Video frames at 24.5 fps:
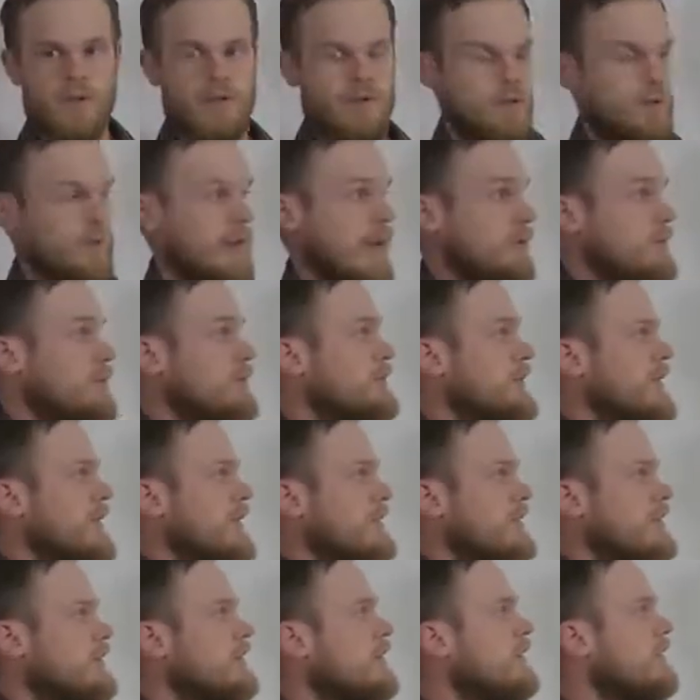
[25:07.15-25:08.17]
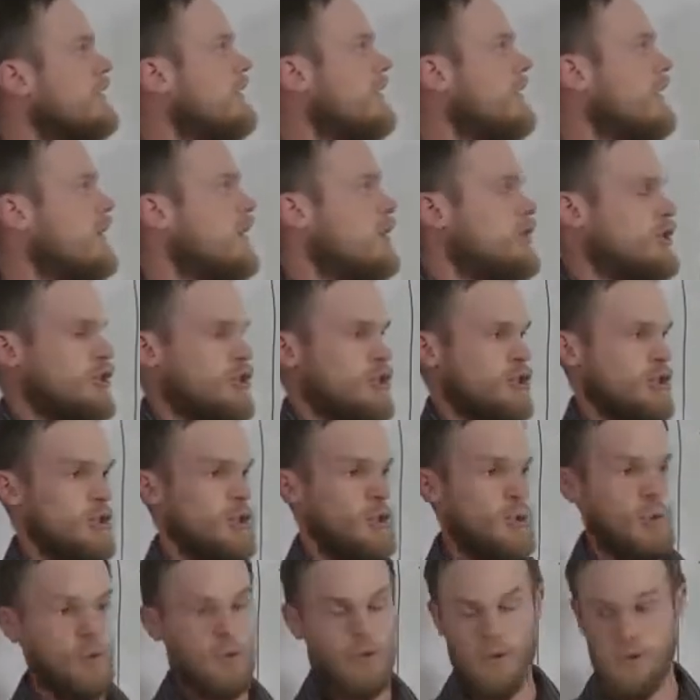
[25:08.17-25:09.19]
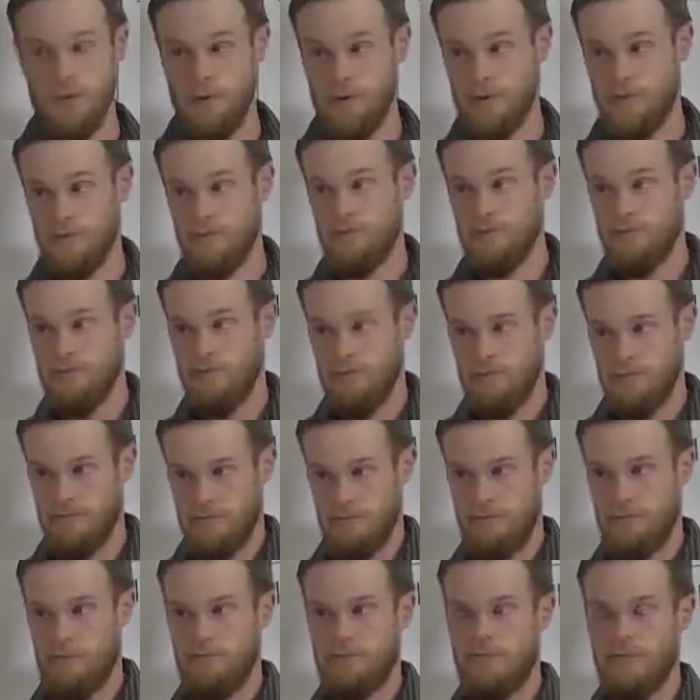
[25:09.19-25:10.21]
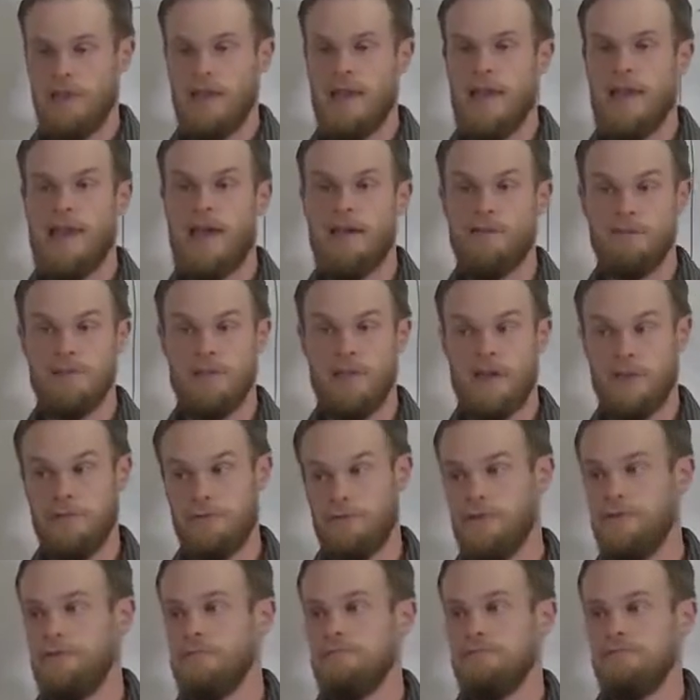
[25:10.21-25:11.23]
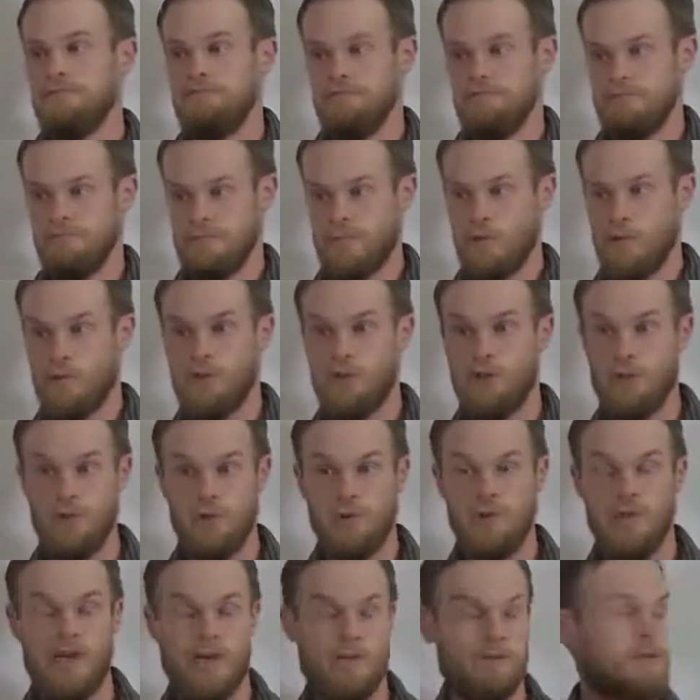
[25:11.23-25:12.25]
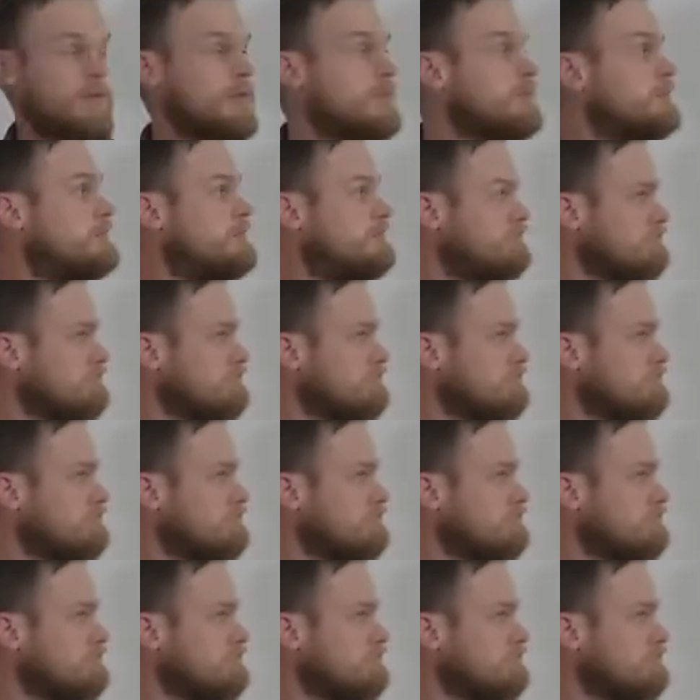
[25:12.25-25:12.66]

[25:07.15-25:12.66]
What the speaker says: So that would mean you have loved, or you loved.